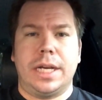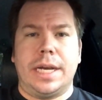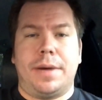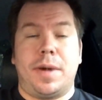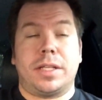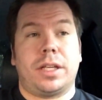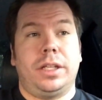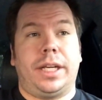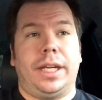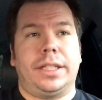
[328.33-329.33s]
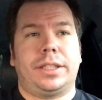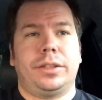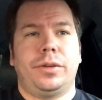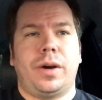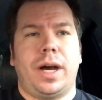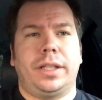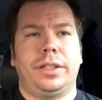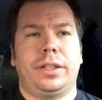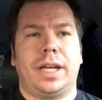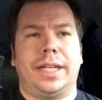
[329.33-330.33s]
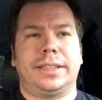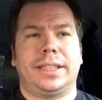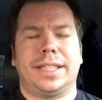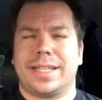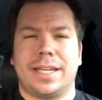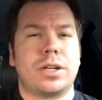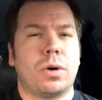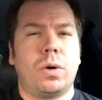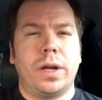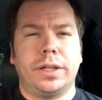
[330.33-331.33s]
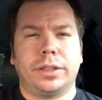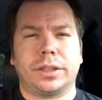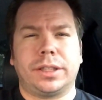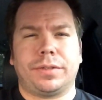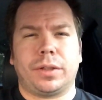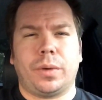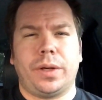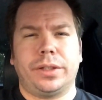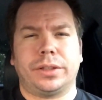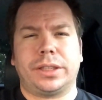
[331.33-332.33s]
I'm also looking into utilizing essential oils, different oils,